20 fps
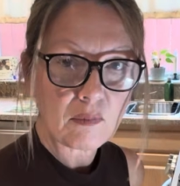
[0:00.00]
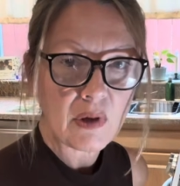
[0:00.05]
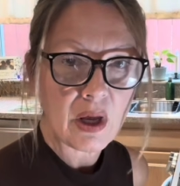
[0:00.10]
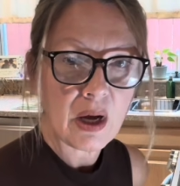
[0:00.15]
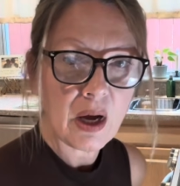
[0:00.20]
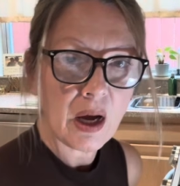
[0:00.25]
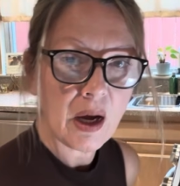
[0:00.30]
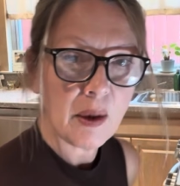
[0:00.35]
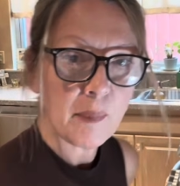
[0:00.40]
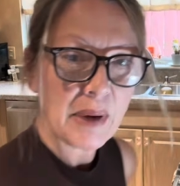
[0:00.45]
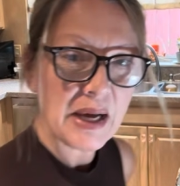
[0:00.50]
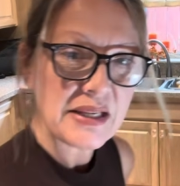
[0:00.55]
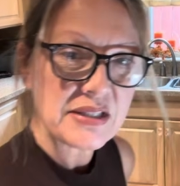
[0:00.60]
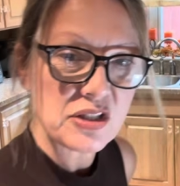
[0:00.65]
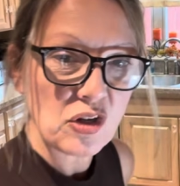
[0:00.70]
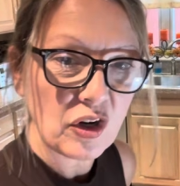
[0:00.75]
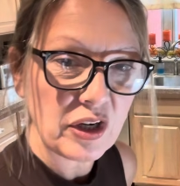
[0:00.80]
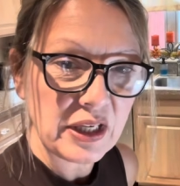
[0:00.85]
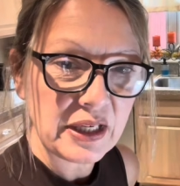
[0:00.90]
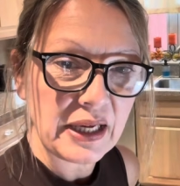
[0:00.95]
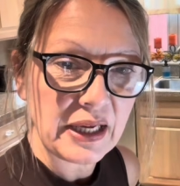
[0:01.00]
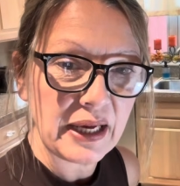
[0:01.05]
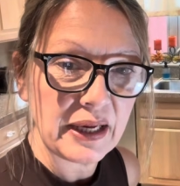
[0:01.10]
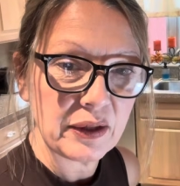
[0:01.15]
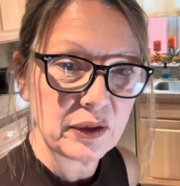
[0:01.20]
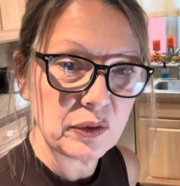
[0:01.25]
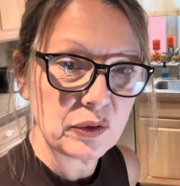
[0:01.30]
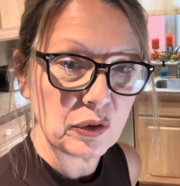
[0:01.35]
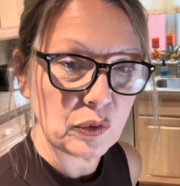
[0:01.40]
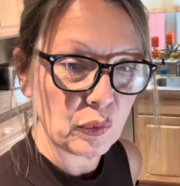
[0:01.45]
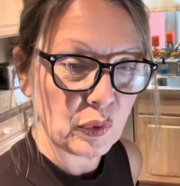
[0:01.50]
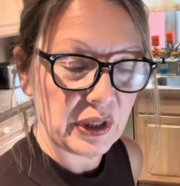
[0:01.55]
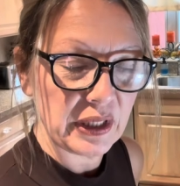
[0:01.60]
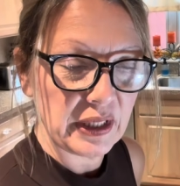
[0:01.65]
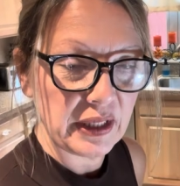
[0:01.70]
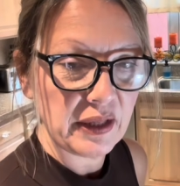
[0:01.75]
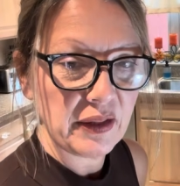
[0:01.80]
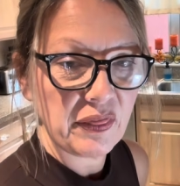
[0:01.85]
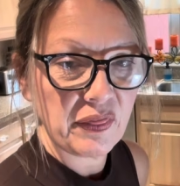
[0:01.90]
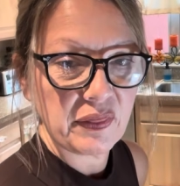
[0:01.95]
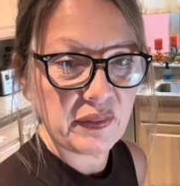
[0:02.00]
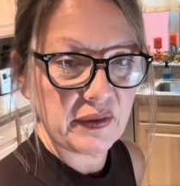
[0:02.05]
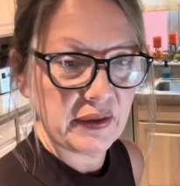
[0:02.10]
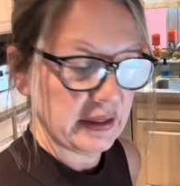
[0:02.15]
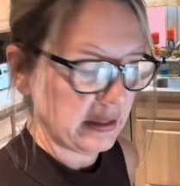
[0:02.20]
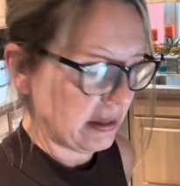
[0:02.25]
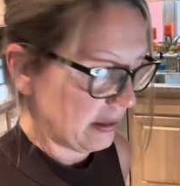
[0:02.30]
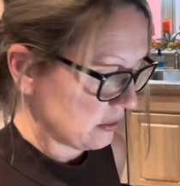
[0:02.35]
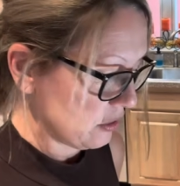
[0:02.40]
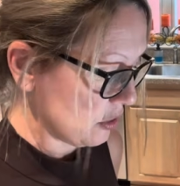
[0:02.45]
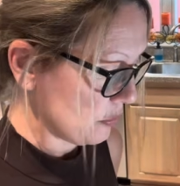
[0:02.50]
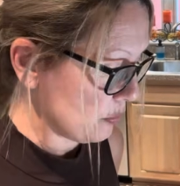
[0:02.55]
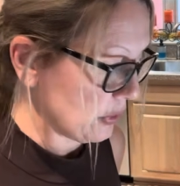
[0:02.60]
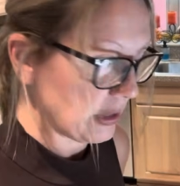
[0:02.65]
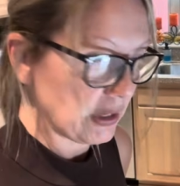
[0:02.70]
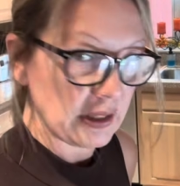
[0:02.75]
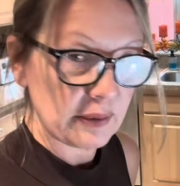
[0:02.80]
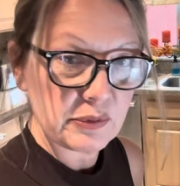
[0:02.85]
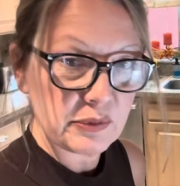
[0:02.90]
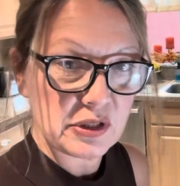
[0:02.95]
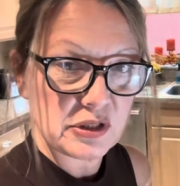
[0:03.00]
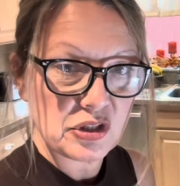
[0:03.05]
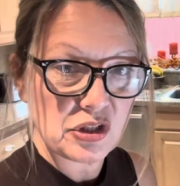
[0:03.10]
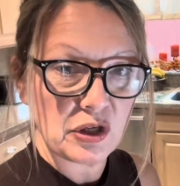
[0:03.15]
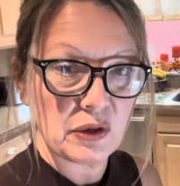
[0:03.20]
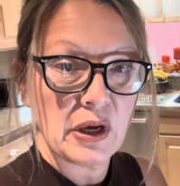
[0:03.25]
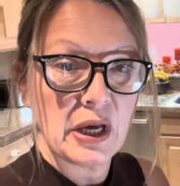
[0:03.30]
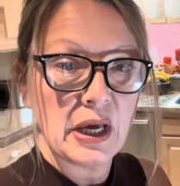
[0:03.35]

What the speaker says: I started out with, and I'll just bring it up to show,